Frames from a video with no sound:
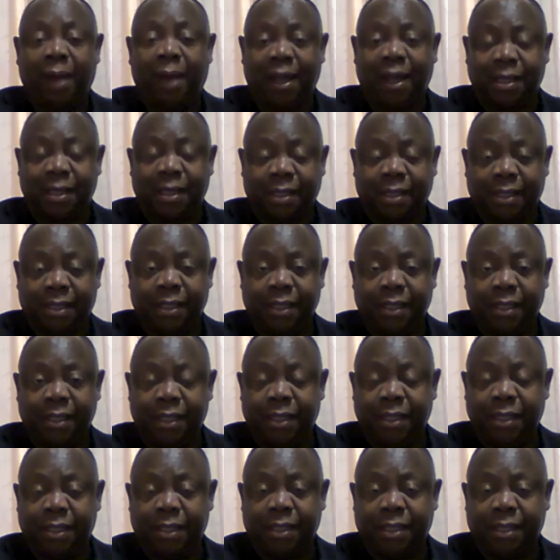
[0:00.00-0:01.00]
asking
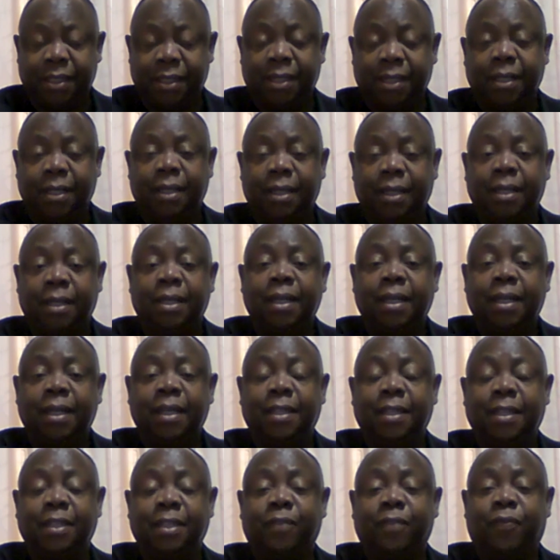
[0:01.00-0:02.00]
is,
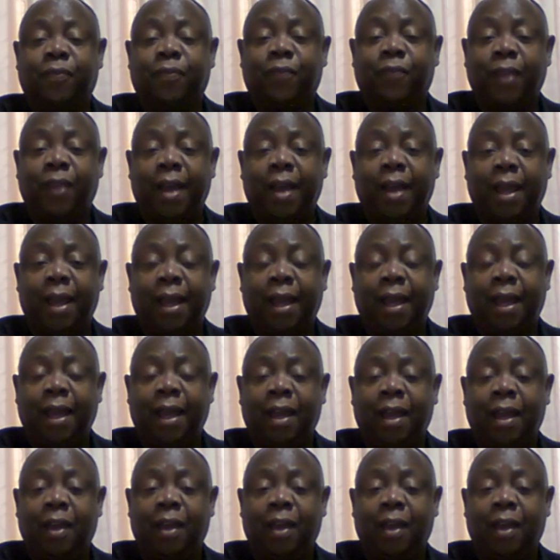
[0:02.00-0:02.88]
is it fair